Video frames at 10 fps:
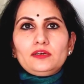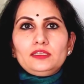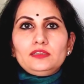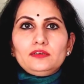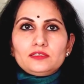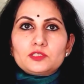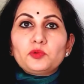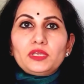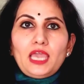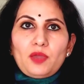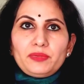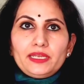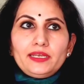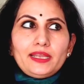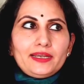in the snowy
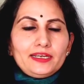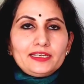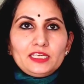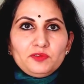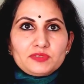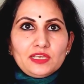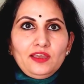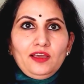habitat, and it gives